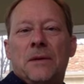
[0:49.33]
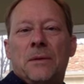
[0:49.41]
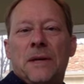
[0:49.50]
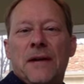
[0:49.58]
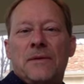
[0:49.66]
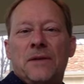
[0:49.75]

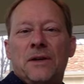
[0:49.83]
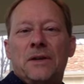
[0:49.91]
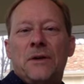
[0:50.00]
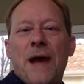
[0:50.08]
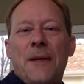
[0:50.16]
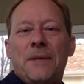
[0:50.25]
whenever
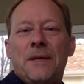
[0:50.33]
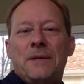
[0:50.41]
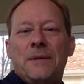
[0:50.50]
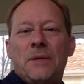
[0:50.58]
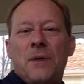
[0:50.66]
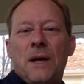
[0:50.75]
you happen to
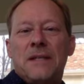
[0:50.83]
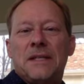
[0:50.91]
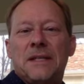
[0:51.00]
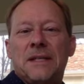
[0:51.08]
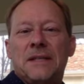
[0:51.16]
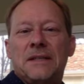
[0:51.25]
be
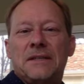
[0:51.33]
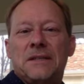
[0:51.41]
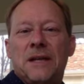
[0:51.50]
watching this,